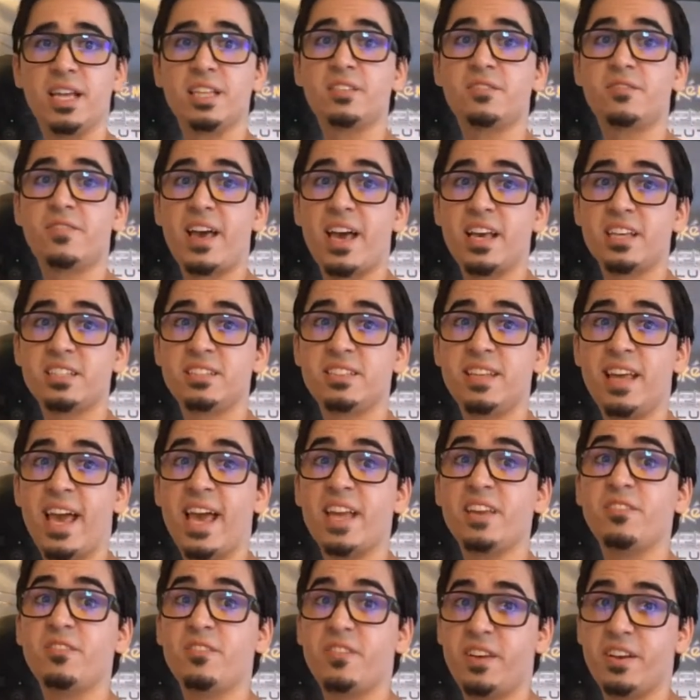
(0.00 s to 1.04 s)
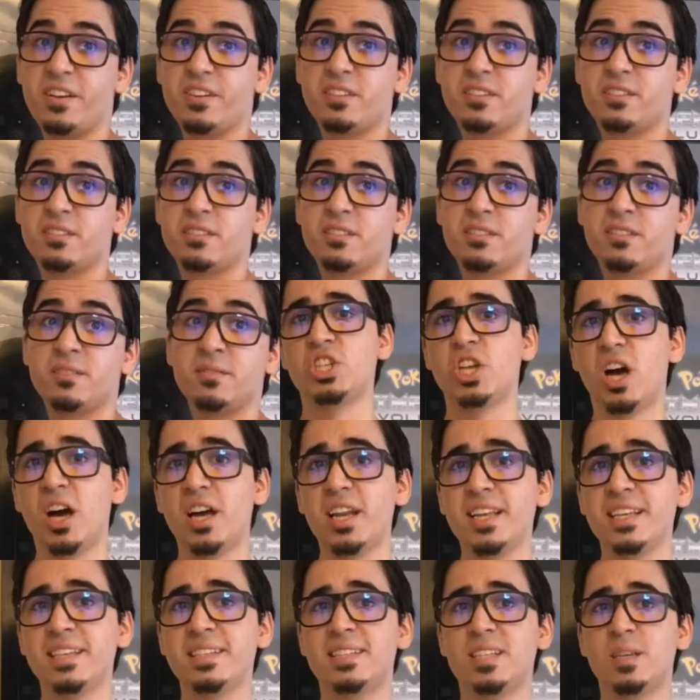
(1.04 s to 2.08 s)
It's fast and fierce.
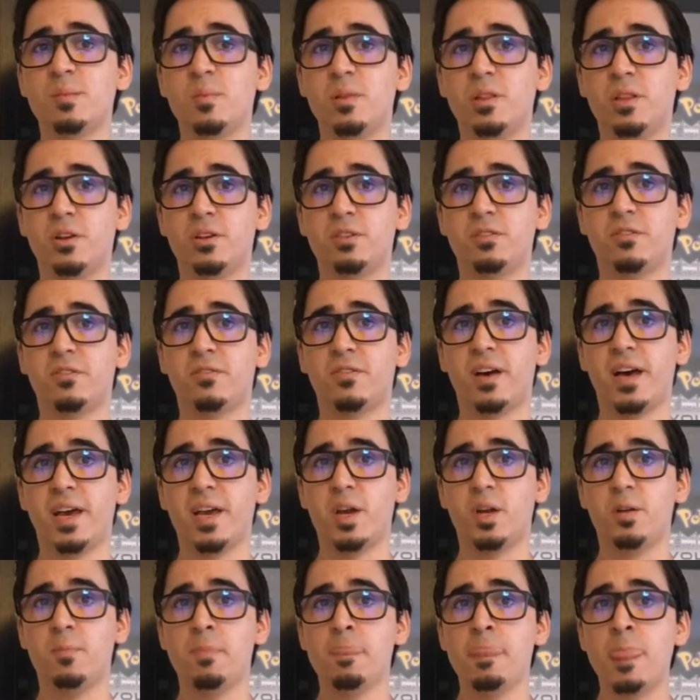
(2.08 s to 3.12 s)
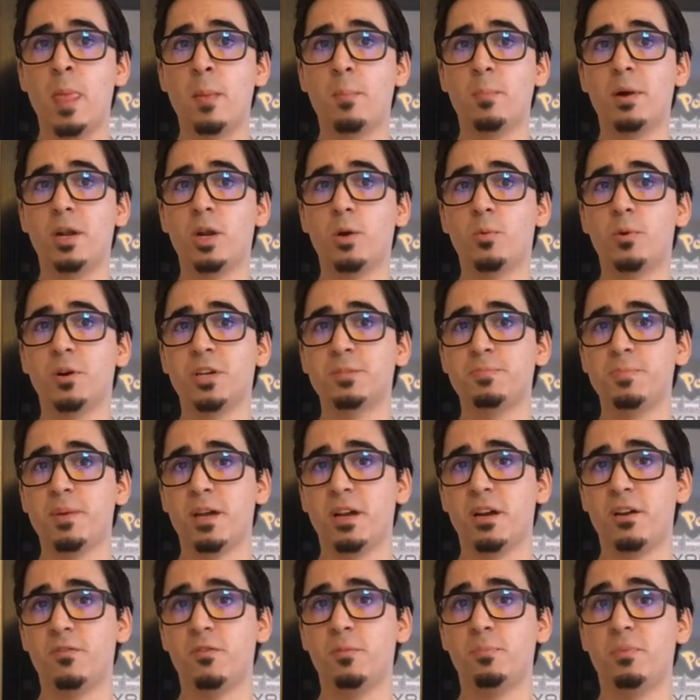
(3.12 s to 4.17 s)
Shot is similar to fired, but it works
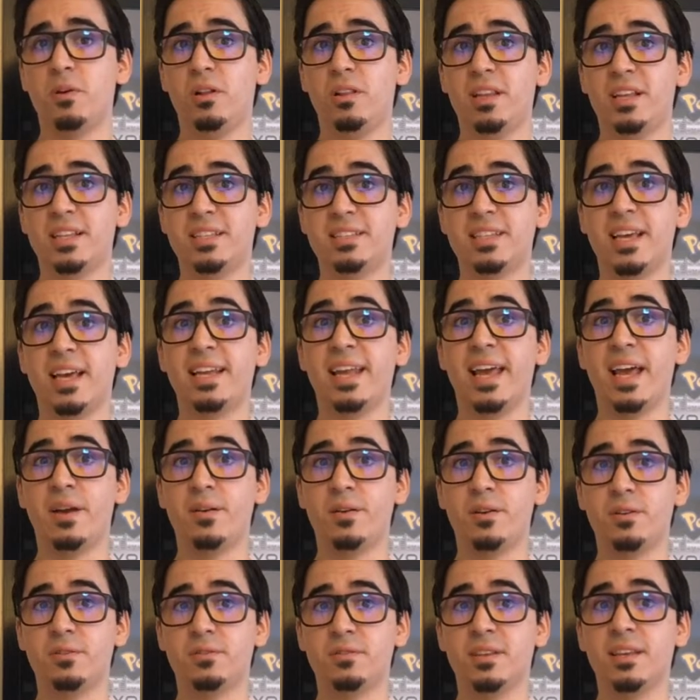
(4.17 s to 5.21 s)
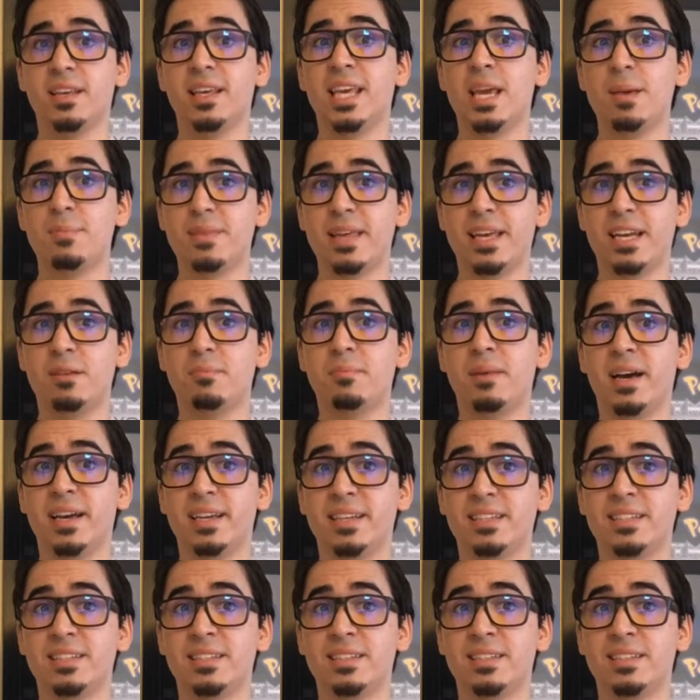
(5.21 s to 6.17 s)
better for bullets and arrows. Keep that in mind.